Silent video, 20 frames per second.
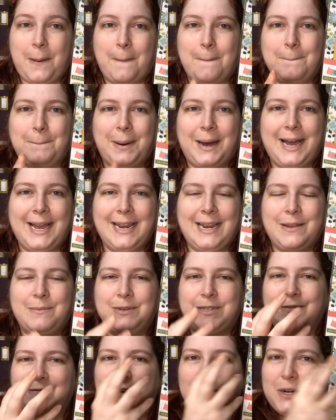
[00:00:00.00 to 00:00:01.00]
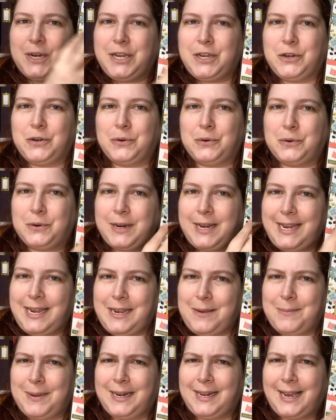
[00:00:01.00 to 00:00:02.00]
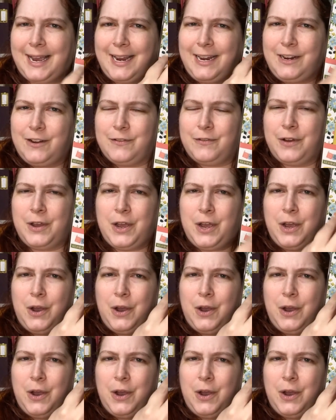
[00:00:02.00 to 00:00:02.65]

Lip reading: but it was very cream and kind of